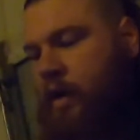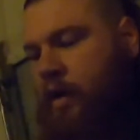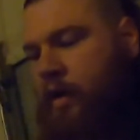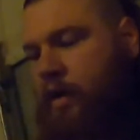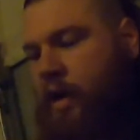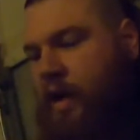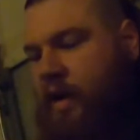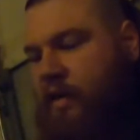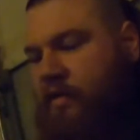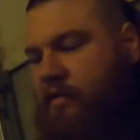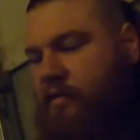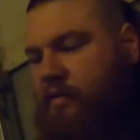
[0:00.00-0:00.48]

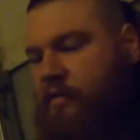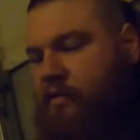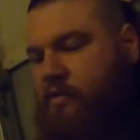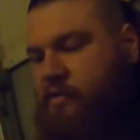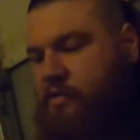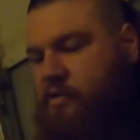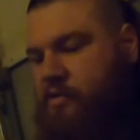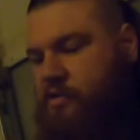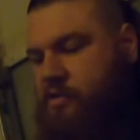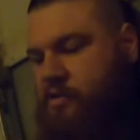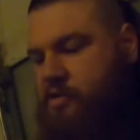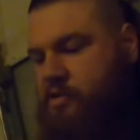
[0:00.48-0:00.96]
Yes,
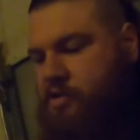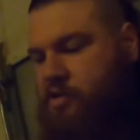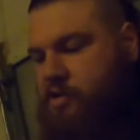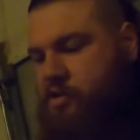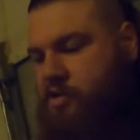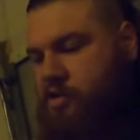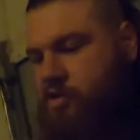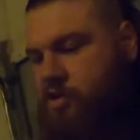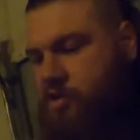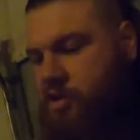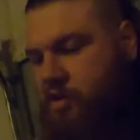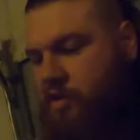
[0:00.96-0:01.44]

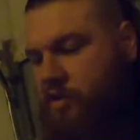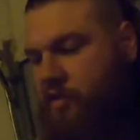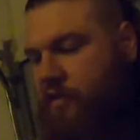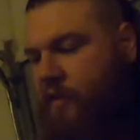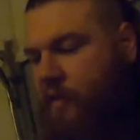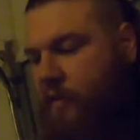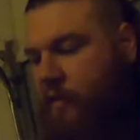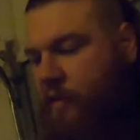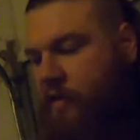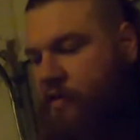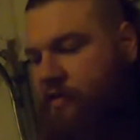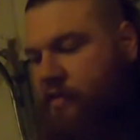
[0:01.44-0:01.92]
Juve, I
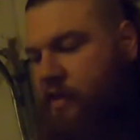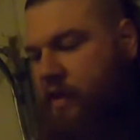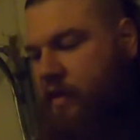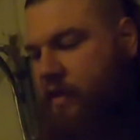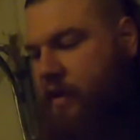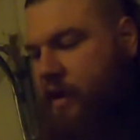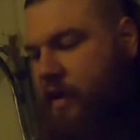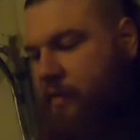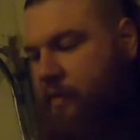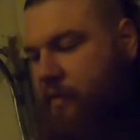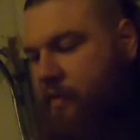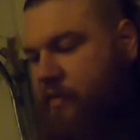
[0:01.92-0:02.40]
want to say your
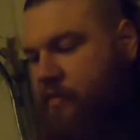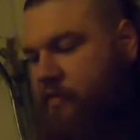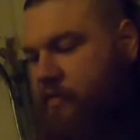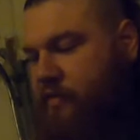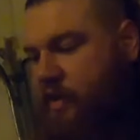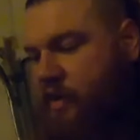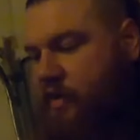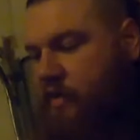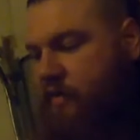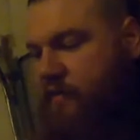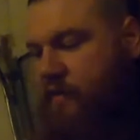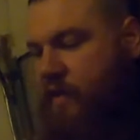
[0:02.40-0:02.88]
name is,
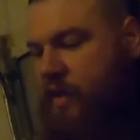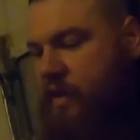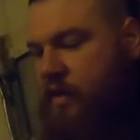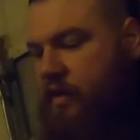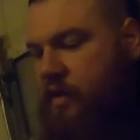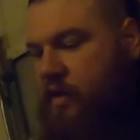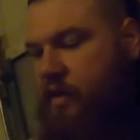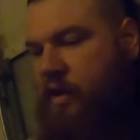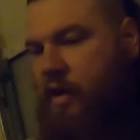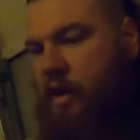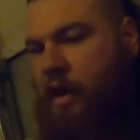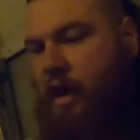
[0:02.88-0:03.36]
Juv.
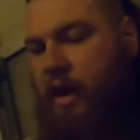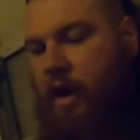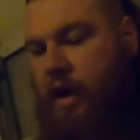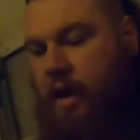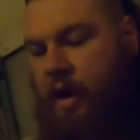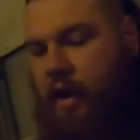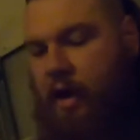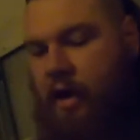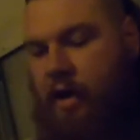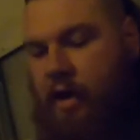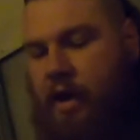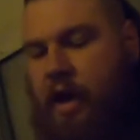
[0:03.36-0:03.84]

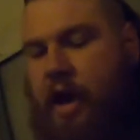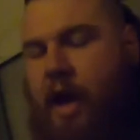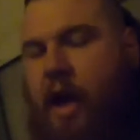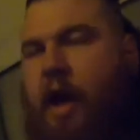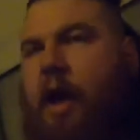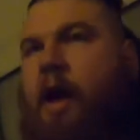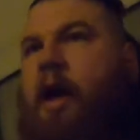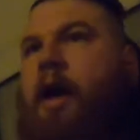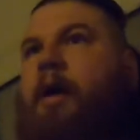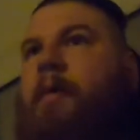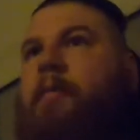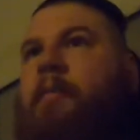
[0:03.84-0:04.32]

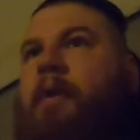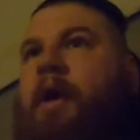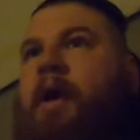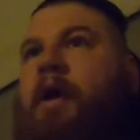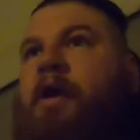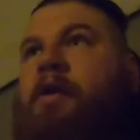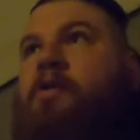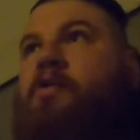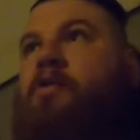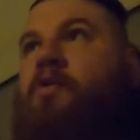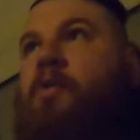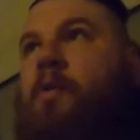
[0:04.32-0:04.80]
Yeah, I'm
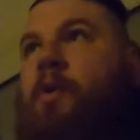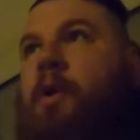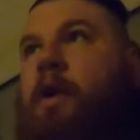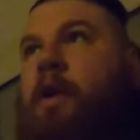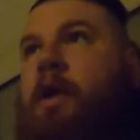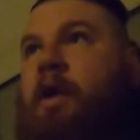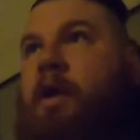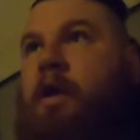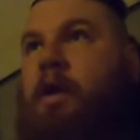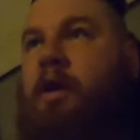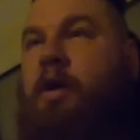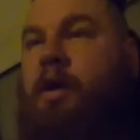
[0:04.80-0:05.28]
at
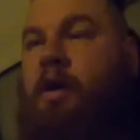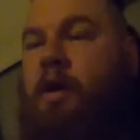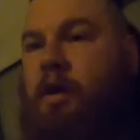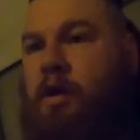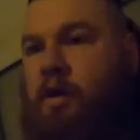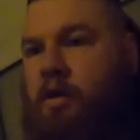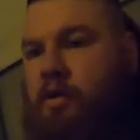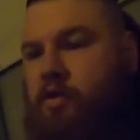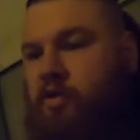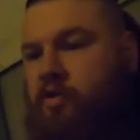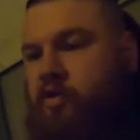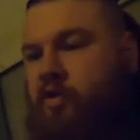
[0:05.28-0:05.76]

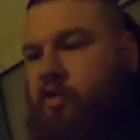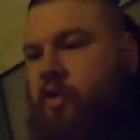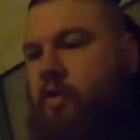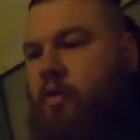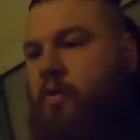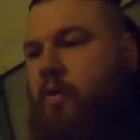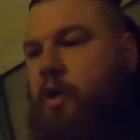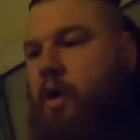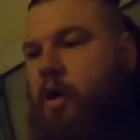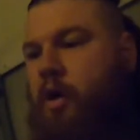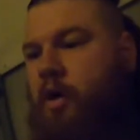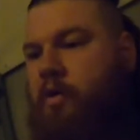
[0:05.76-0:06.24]

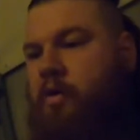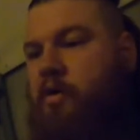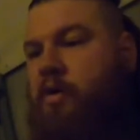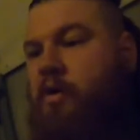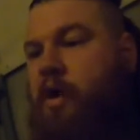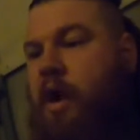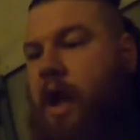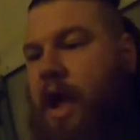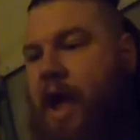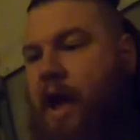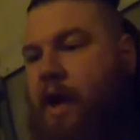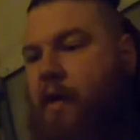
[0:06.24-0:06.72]

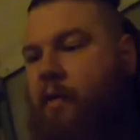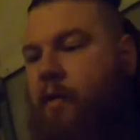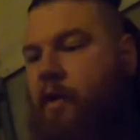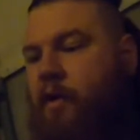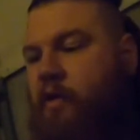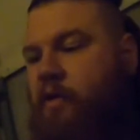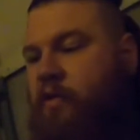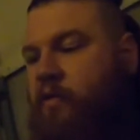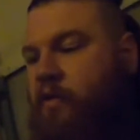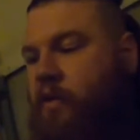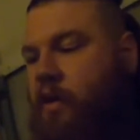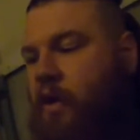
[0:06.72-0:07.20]
2,200
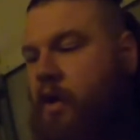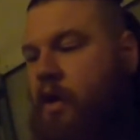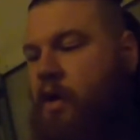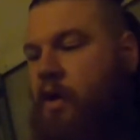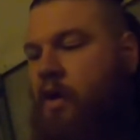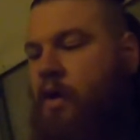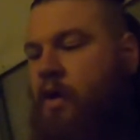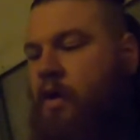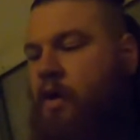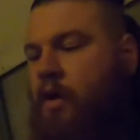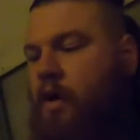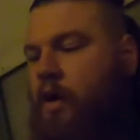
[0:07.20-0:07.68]
hours,
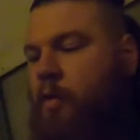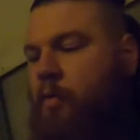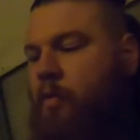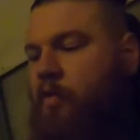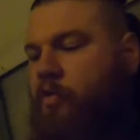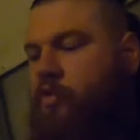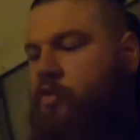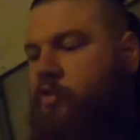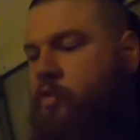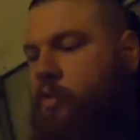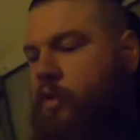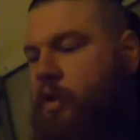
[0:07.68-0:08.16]

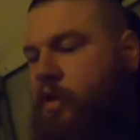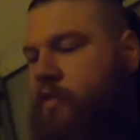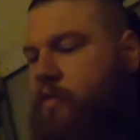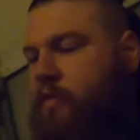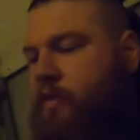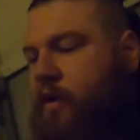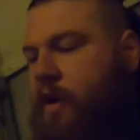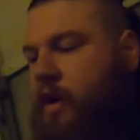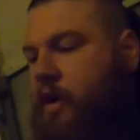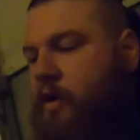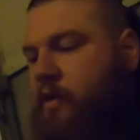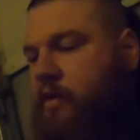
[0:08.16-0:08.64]
almost
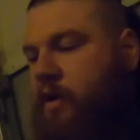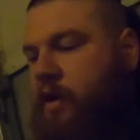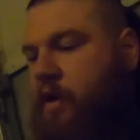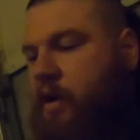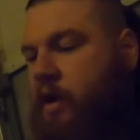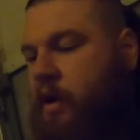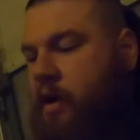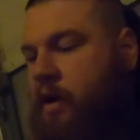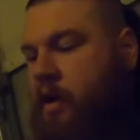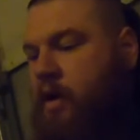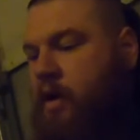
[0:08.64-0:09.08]
2,300.